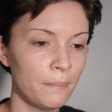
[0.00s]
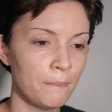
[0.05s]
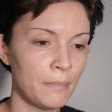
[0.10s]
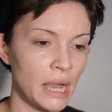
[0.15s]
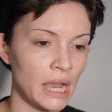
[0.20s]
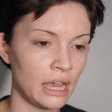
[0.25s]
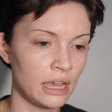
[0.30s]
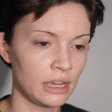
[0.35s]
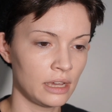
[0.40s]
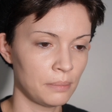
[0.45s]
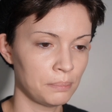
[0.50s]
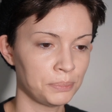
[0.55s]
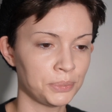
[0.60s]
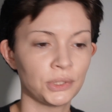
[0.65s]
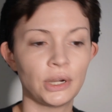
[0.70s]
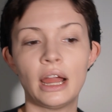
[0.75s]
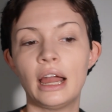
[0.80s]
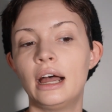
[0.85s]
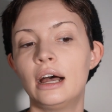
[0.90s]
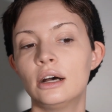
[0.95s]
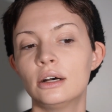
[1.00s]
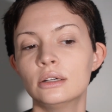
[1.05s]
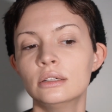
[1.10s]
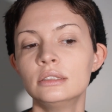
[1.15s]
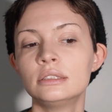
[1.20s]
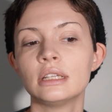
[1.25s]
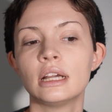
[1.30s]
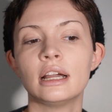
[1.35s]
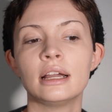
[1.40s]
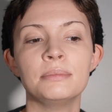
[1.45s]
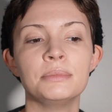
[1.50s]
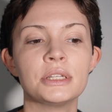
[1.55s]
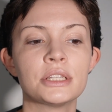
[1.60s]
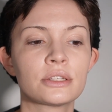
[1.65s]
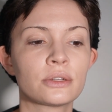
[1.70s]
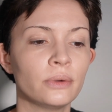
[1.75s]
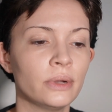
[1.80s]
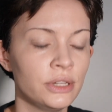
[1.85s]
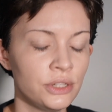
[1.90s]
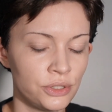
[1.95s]
my brows, I'm
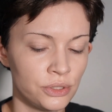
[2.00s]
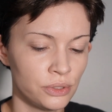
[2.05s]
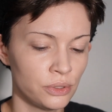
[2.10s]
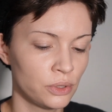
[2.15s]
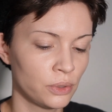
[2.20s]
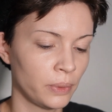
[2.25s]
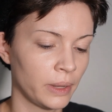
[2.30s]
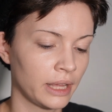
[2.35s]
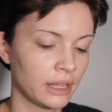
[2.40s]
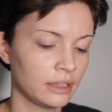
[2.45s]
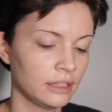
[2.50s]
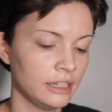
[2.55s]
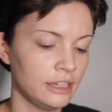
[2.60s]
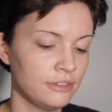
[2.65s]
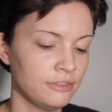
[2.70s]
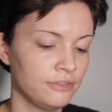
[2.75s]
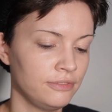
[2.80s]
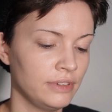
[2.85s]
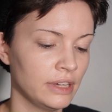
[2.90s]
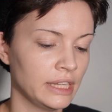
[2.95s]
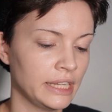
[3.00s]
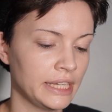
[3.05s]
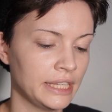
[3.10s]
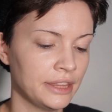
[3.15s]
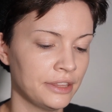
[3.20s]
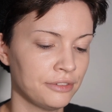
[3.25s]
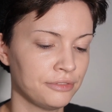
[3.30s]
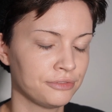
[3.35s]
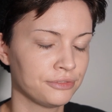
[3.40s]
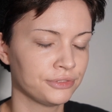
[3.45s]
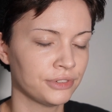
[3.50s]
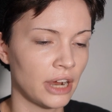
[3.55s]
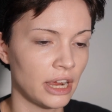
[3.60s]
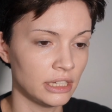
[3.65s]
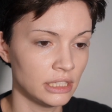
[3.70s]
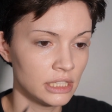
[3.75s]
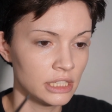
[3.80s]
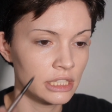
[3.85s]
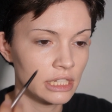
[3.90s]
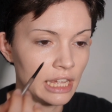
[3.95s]
just going to quickly fill in the
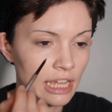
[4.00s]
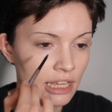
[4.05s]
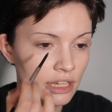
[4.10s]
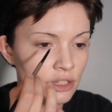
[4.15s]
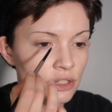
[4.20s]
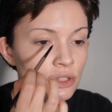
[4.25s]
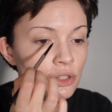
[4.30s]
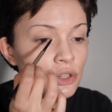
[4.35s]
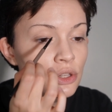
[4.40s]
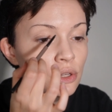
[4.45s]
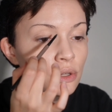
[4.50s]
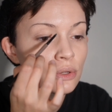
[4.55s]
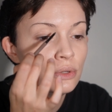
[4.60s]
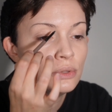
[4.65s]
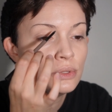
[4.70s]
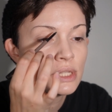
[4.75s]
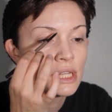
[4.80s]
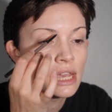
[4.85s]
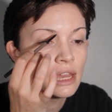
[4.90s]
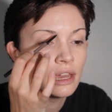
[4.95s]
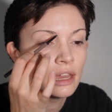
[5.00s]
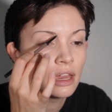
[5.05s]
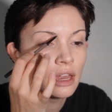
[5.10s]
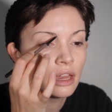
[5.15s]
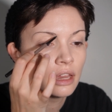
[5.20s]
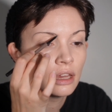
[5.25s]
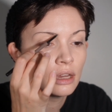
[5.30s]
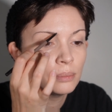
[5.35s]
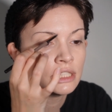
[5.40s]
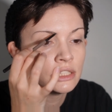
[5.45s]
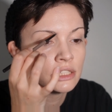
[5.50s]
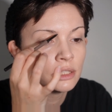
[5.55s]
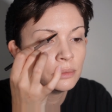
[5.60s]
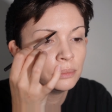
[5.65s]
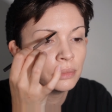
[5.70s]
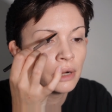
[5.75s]
front and use a tinted